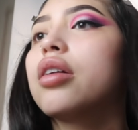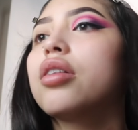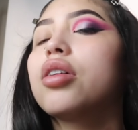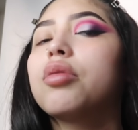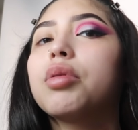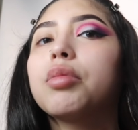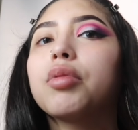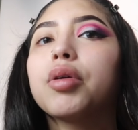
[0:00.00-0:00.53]
a
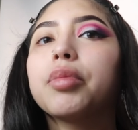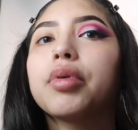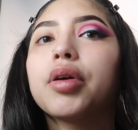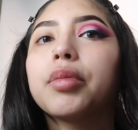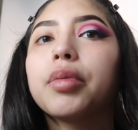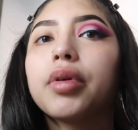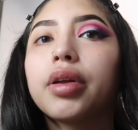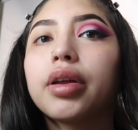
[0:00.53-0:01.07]
little bit more
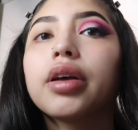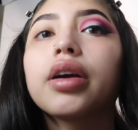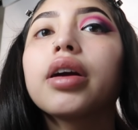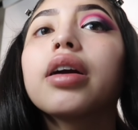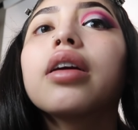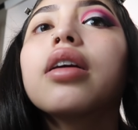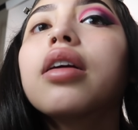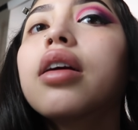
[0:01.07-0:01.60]
purple in
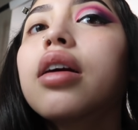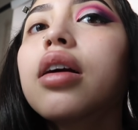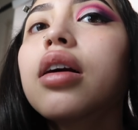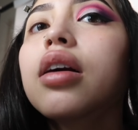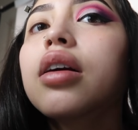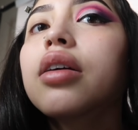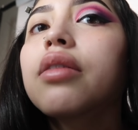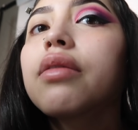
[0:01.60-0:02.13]
there.
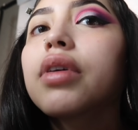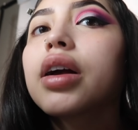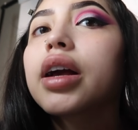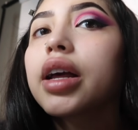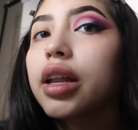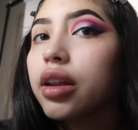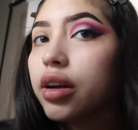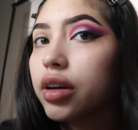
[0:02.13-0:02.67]
I feel
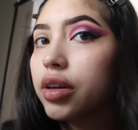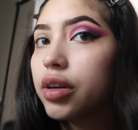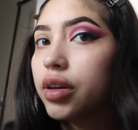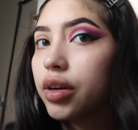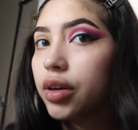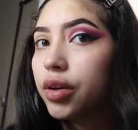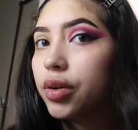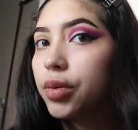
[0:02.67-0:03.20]
like it looks
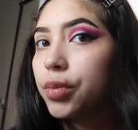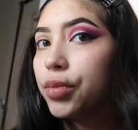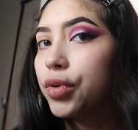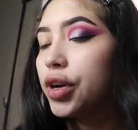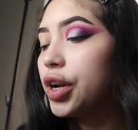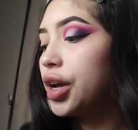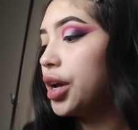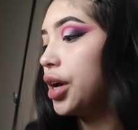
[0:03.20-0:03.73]

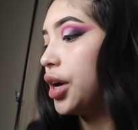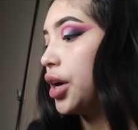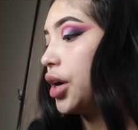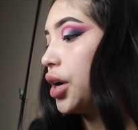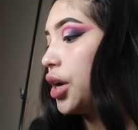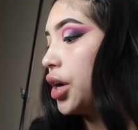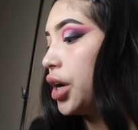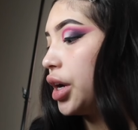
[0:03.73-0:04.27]
pretty
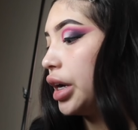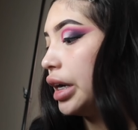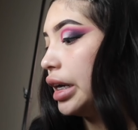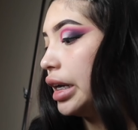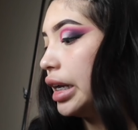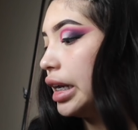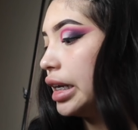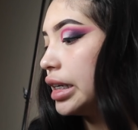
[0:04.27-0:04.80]

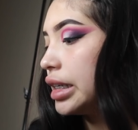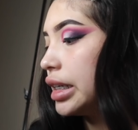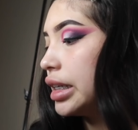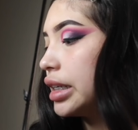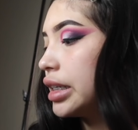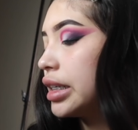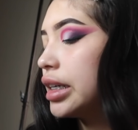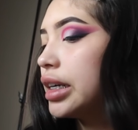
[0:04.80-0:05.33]

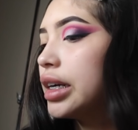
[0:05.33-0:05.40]
decent.